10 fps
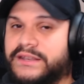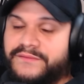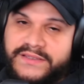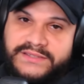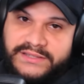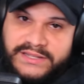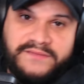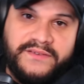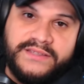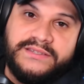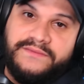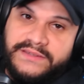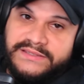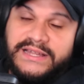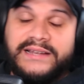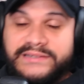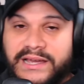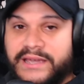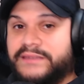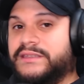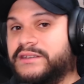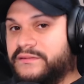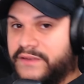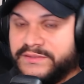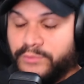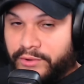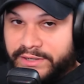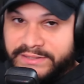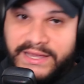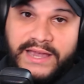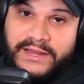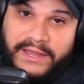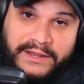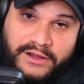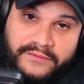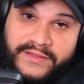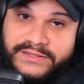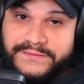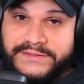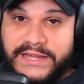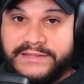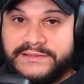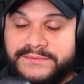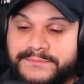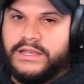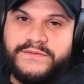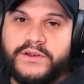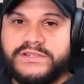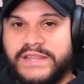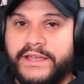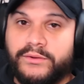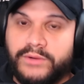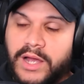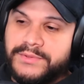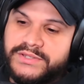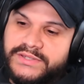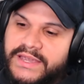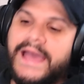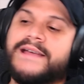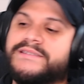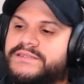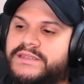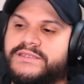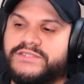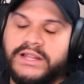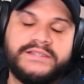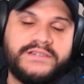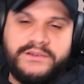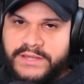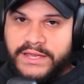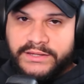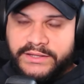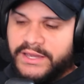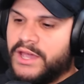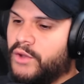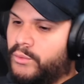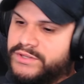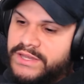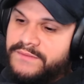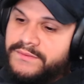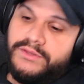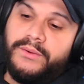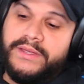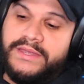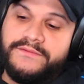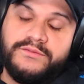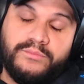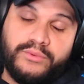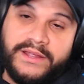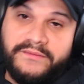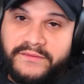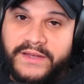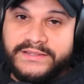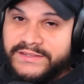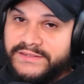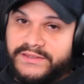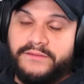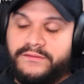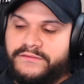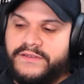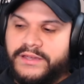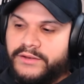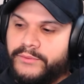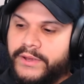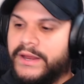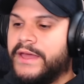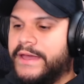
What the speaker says: invest in defense. If he's not dying, then invest more in attack and offensive stats. As far as light cone options, he has the solitary healing, which even though it gives you break effect instead of effect hit rate,